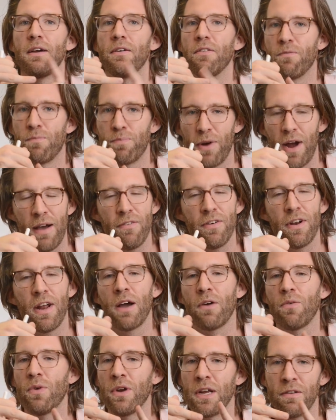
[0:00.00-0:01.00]
private
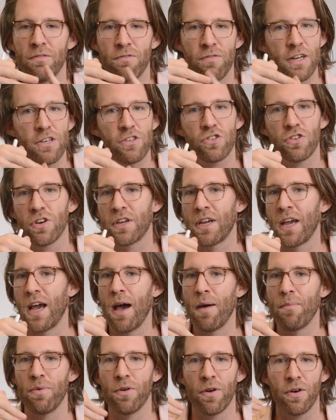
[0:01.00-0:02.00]
equity, venture
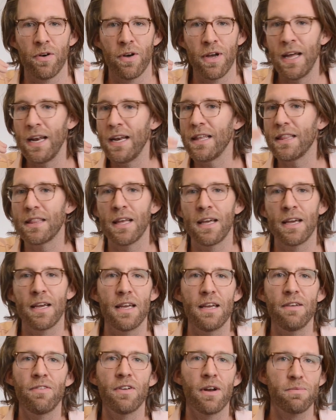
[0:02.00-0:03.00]
capital, anything,
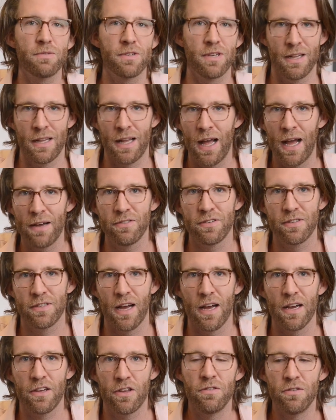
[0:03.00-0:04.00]
even up to
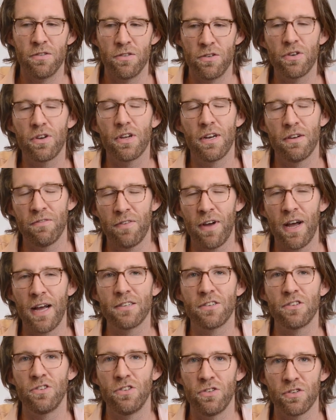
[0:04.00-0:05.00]
livestock, you can
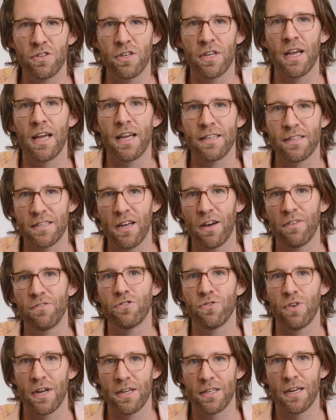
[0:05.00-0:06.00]
invest using a
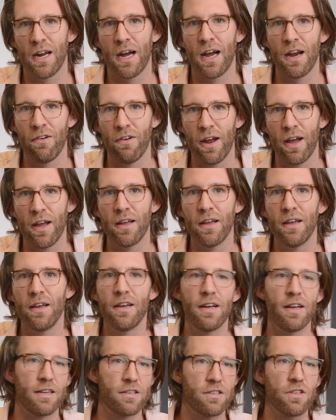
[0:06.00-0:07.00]
self-directed IRA.
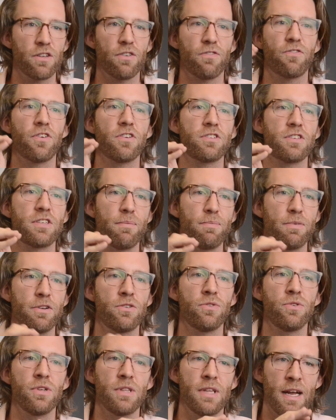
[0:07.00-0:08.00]
And so the first step in
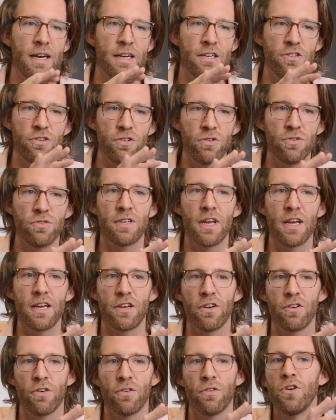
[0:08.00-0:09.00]
doing that is you take
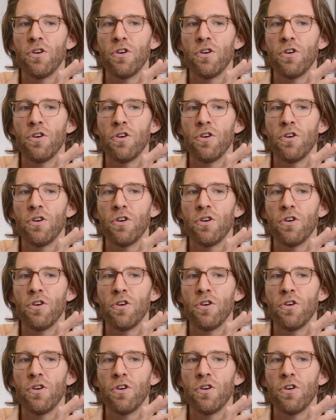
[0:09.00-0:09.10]
your